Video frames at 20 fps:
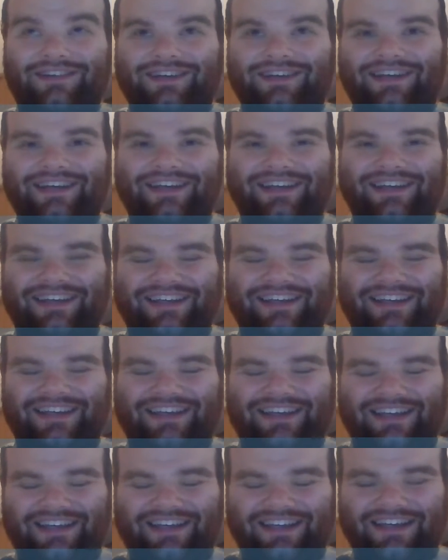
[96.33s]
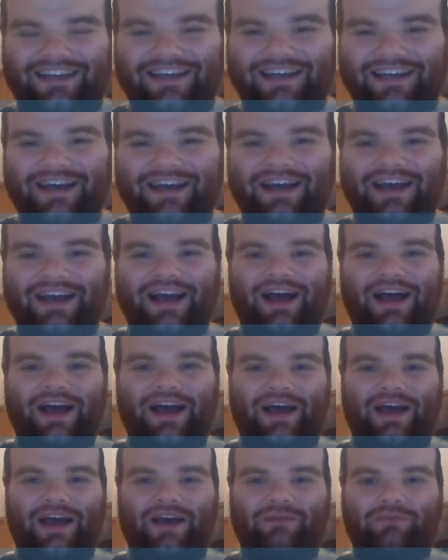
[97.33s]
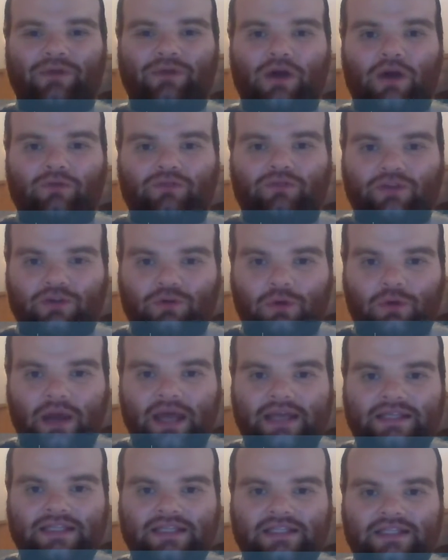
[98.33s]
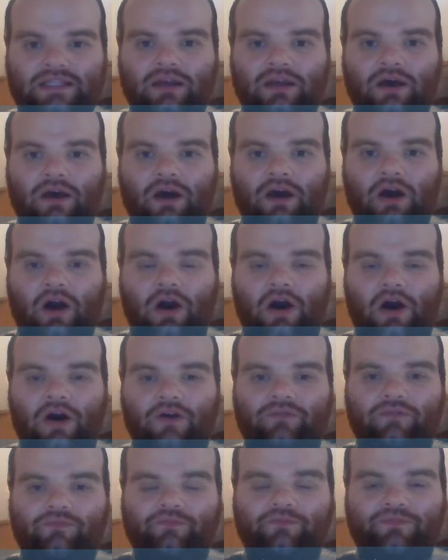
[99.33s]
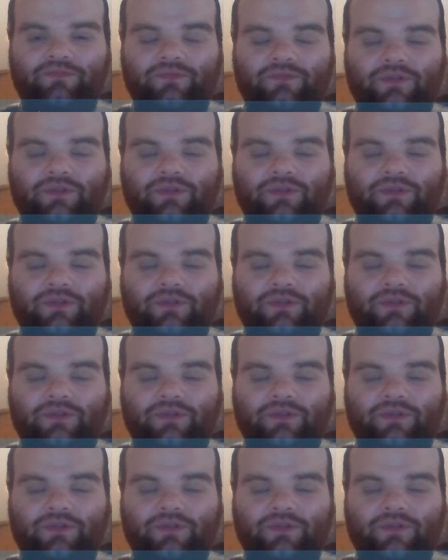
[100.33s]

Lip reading: a request of